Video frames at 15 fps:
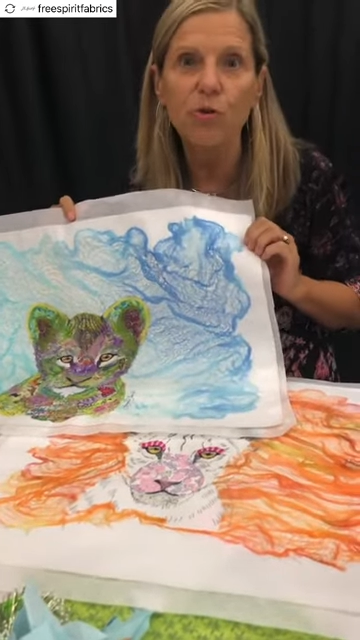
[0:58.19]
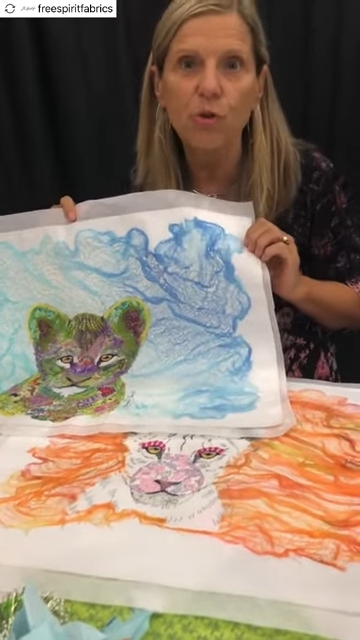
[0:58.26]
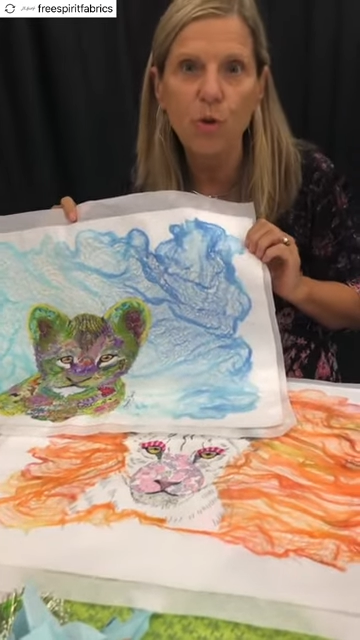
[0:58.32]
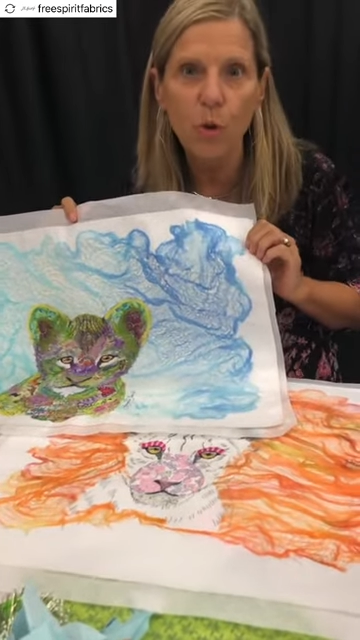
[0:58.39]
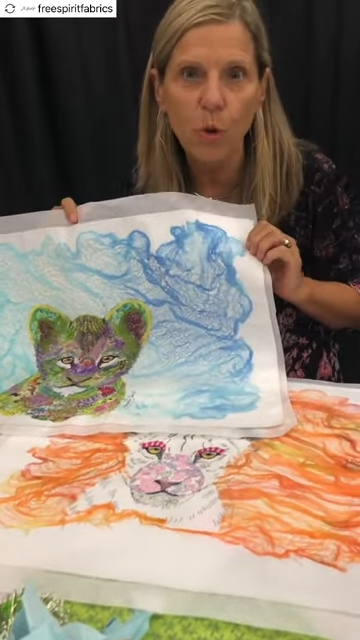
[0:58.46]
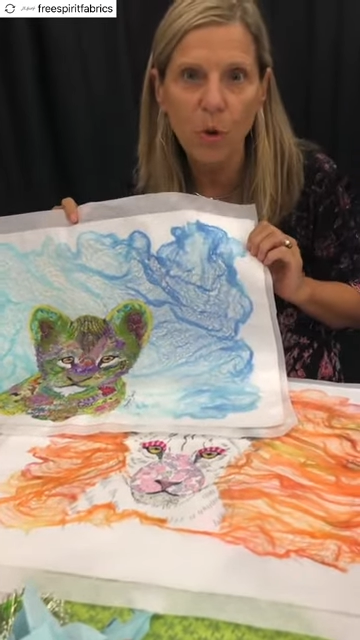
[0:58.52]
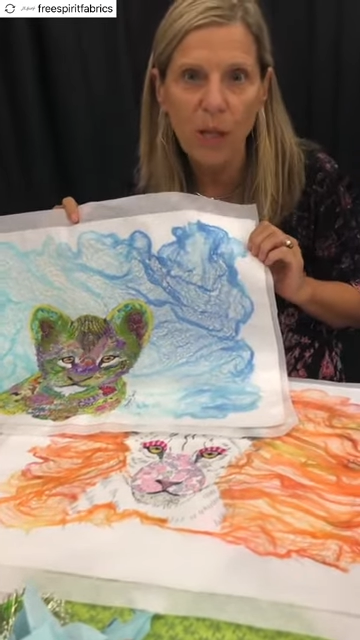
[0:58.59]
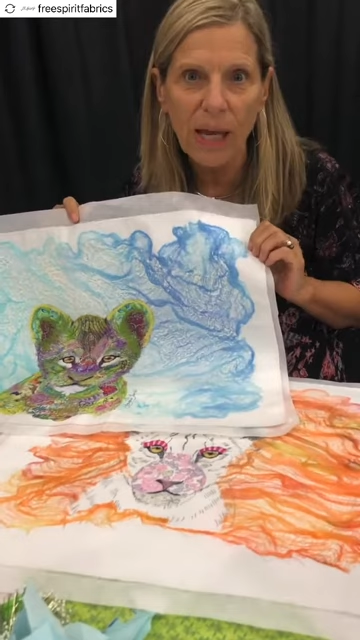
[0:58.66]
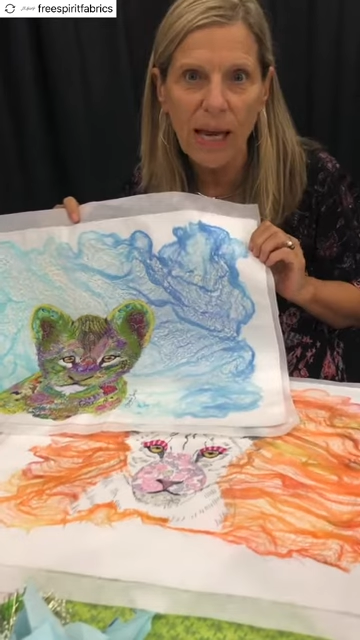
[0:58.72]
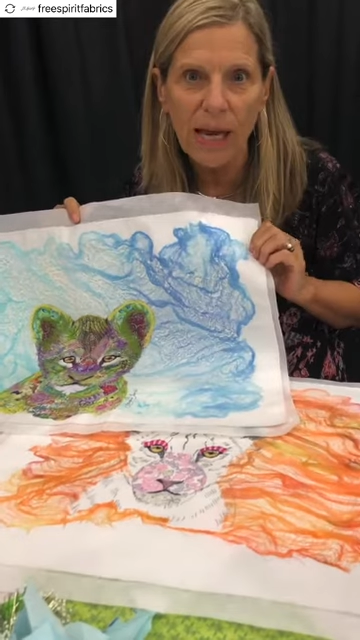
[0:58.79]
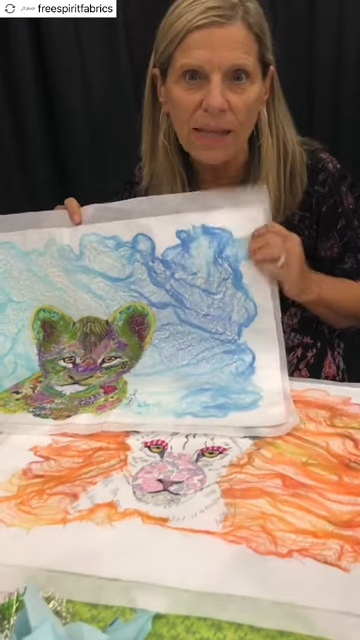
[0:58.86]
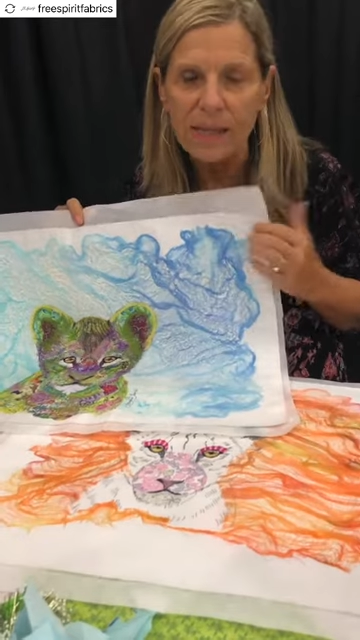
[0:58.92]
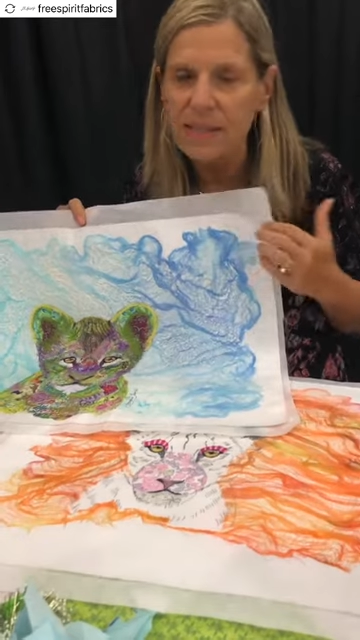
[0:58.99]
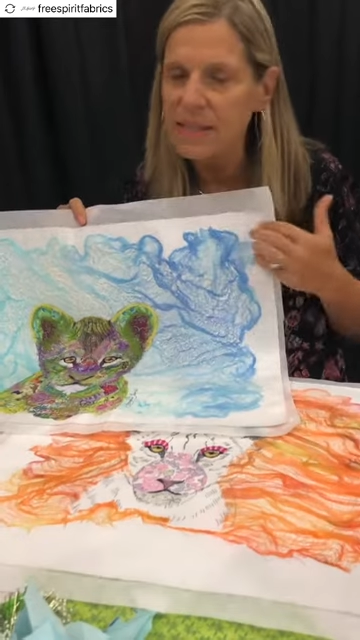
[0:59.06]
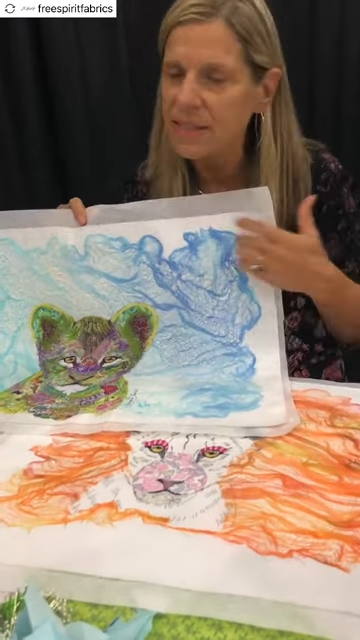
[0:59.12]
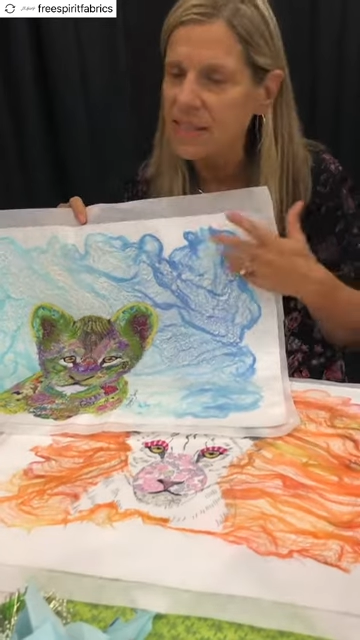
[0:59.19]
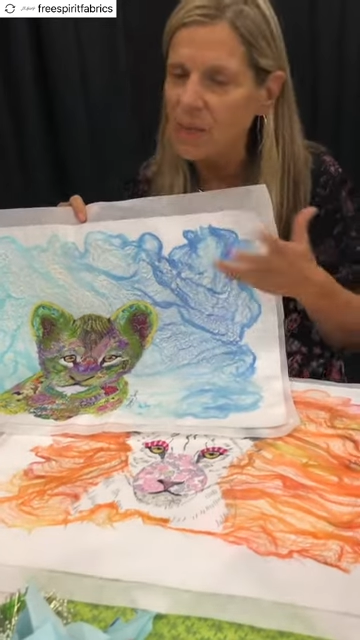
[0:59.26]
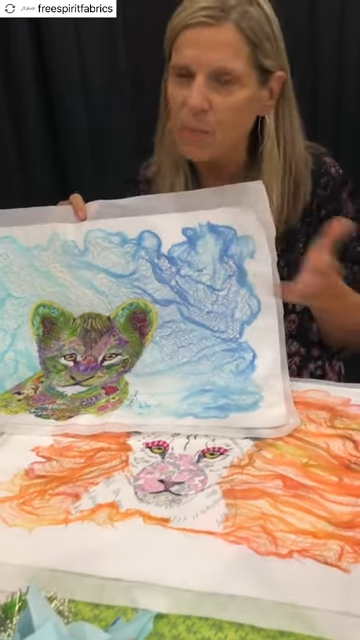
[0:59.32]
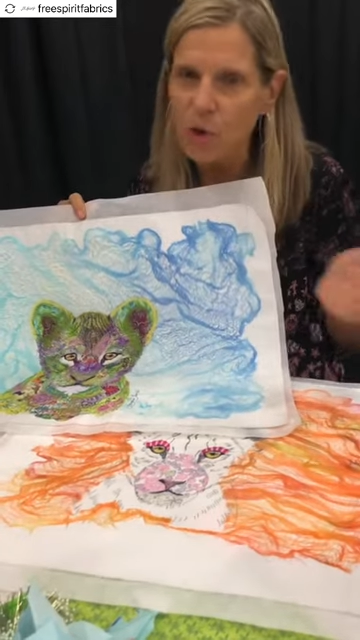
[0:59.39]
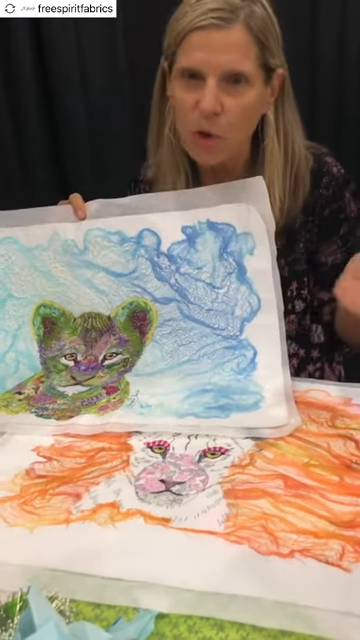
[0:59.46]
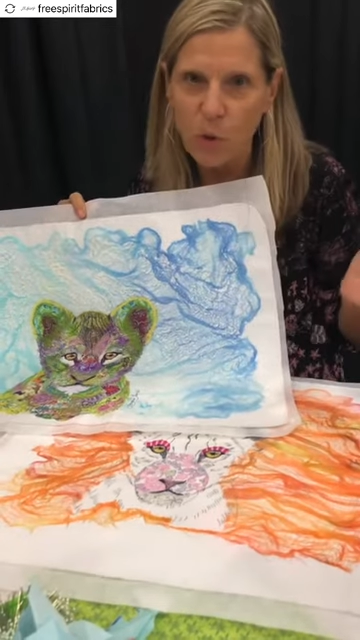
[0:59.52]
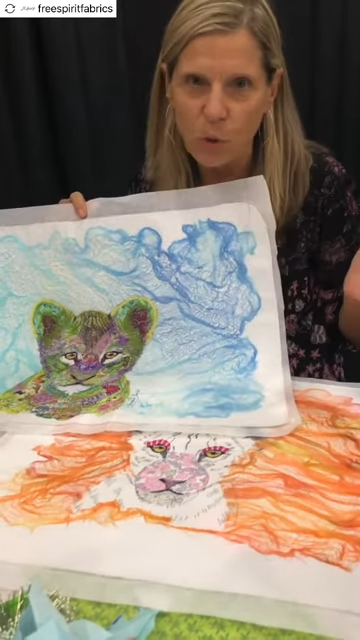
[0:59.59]
Kool-Aid. This is done
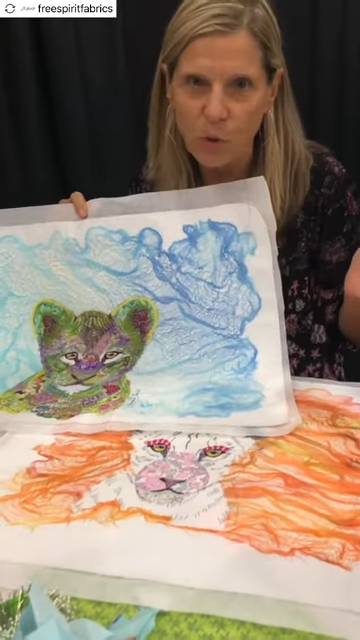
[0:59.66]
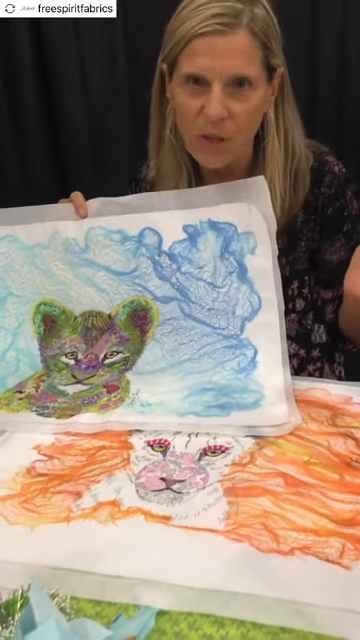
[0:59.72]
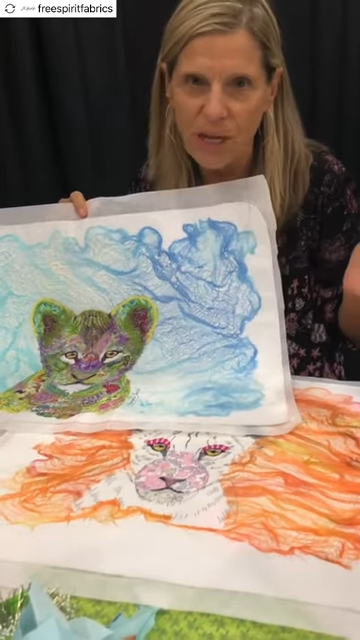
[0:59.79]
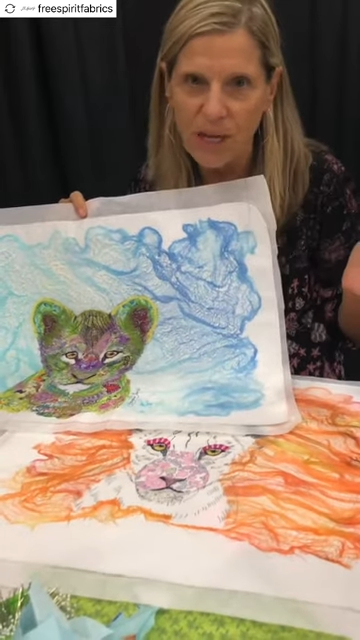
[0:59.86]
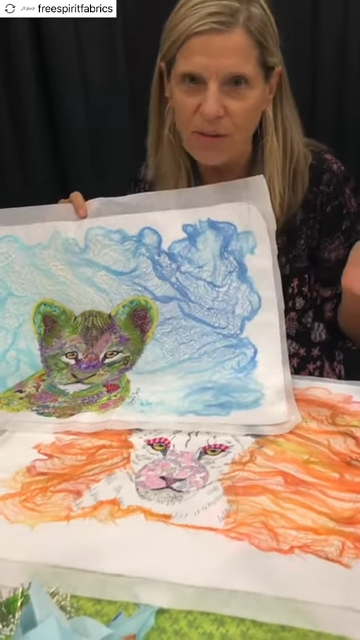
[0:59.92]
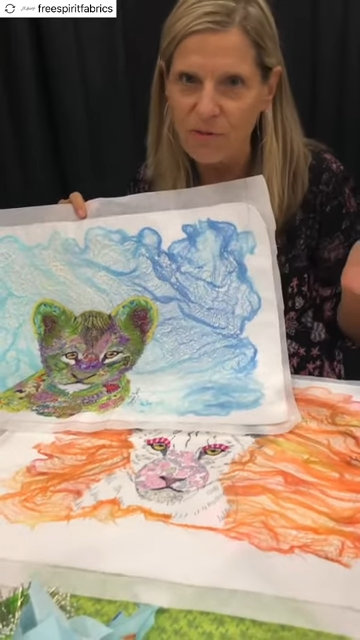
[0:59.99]
with Kool-Aid.